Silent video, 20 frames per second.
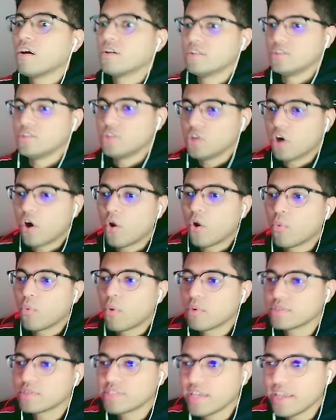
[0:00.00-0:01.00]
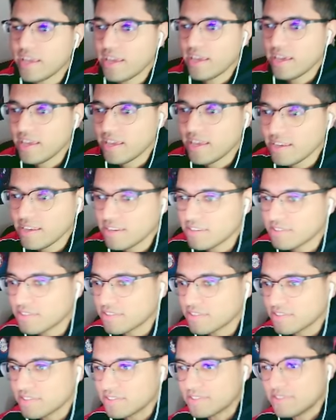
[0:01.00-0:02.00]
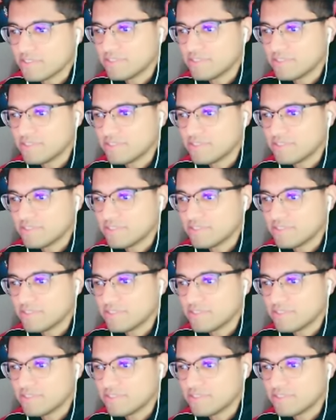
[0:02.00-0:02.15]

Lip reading: Yo, what was that angle?